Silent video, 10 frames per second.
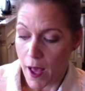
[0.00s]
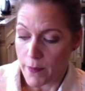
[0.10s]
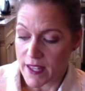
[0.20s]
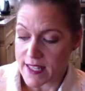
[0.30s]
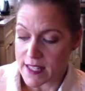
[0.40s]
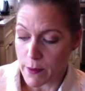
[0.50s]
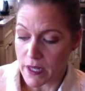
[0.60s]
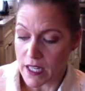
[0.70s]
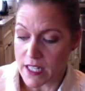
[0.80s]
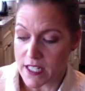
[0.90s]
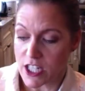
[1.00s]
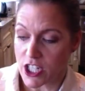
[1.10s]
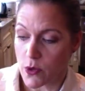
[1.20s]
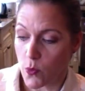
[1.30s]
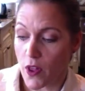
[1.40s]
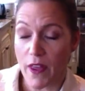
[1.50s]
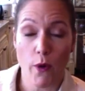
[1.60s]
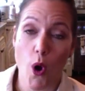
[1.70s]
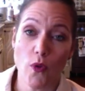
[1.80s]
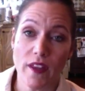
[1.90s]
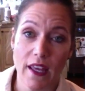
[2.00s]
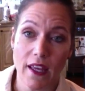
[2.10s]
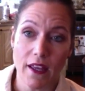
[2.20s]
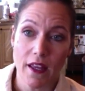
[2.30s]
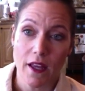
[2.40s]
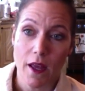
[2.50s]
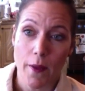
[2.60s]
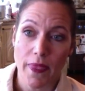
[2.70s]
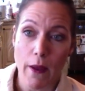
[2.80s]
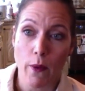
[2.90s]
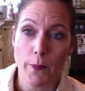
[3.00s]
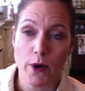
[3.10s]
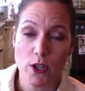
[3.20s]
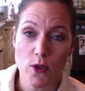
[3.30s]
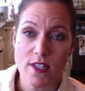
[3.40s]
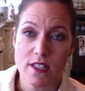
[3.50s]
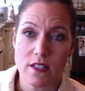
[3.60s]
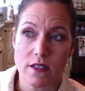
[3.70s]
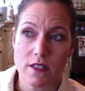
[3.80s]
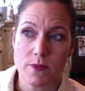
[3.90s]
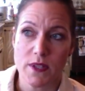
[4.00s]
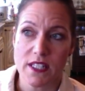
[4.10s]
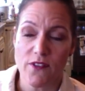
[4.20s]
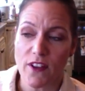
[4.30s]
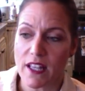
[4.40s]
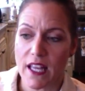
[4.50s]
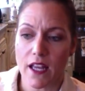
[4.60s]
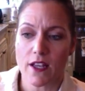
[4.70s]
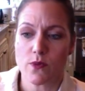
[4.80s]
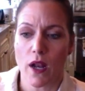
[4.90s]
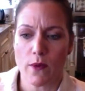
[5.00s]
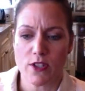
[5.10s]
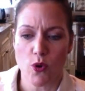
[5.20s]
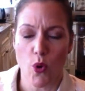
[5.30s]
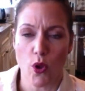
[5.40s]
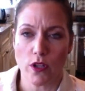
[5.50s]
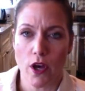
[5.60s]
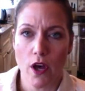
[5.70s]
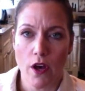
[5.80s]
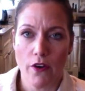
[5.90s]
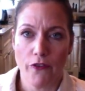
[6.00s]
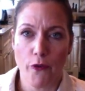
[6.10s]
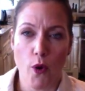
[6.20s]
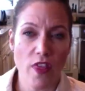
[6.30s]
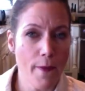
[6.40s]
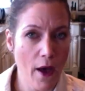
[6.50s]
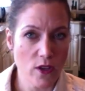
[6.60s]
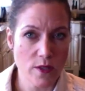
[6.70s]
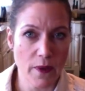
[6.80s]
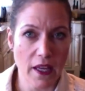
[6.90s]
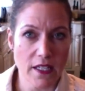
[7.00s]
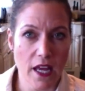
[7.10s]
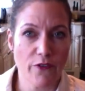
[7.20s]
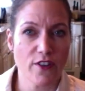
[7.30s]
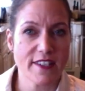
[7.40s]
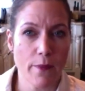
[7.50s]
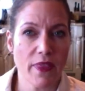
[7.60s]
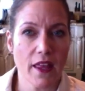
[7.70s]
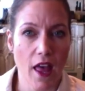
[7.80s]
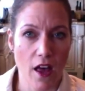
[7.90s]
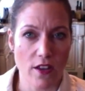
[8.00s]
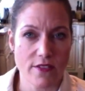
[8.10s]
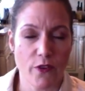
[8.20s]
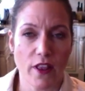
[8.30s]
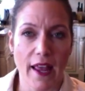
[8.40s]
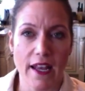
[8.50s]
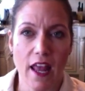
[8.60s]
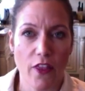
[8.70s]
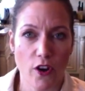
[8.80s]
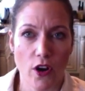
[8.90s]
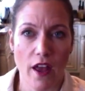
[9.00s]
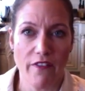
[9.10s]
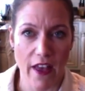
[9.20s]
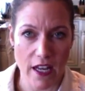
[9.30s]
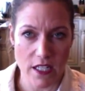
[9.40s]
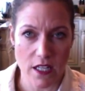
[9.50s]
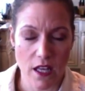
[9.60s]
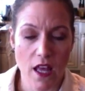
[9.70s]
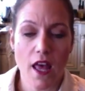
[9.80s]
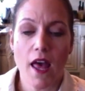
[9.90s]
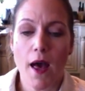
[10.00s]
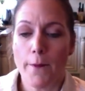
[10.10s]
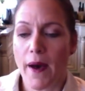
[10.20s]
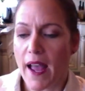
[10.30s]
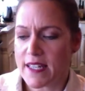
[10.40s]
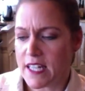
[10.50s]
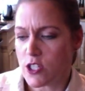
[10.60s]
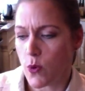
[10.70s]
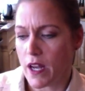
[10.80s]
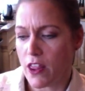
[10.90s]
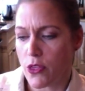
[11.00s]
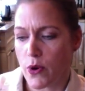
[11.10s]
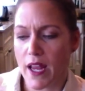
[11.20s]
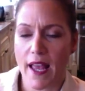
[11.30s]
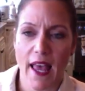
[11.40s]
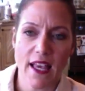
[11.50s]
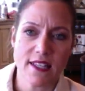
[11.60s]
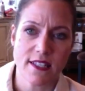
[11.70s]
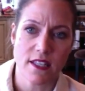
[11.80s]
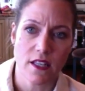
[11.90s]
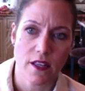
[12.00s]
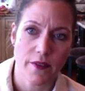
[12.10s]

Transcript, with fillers: these limited edition, well, they were produced specifically, is what I was told, for the Mouse Meet and for something else, for like another event by D23, I guess.